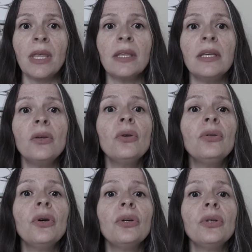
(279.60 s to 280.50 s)
the
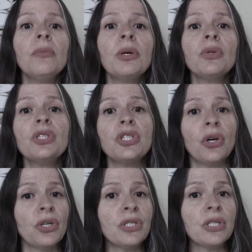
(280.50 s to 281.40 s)
ulnohumeral
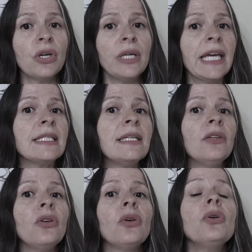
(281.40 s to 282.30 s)
joints
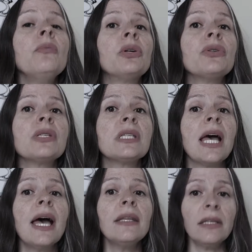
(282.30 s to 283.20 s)
connecting the humerus
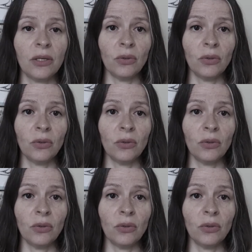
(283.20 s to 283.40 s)
and the